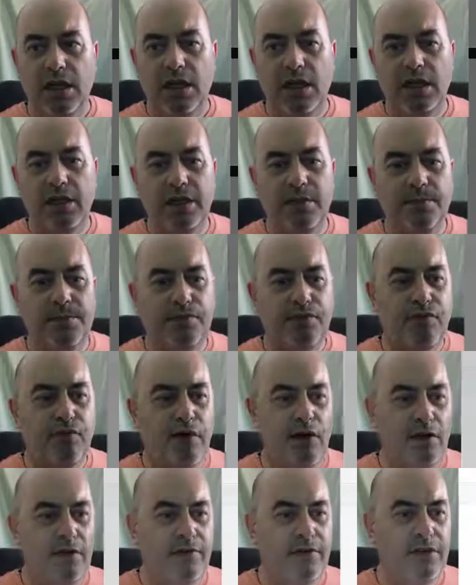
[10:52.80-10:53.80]
In the
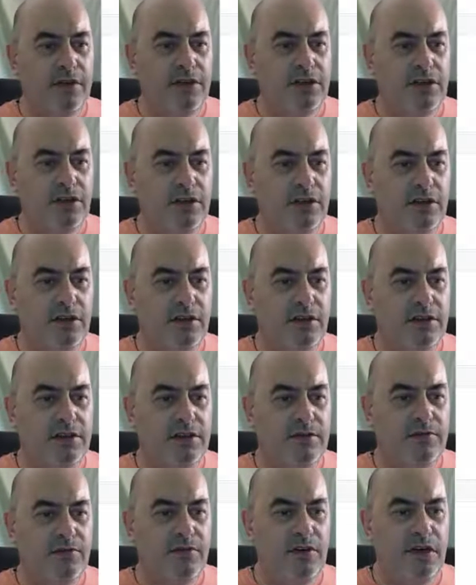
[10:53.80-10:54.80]
Pro version, there are
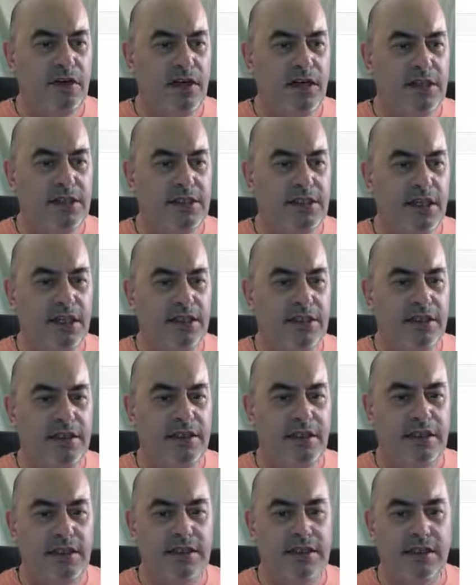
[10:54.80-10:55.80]
some really sexy
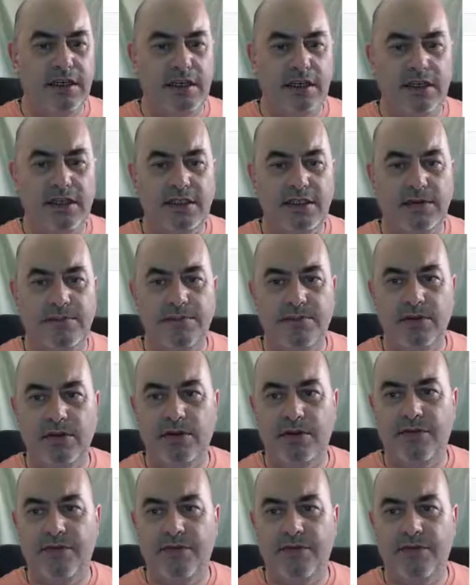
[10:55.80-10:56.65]
things, like it's inbuilt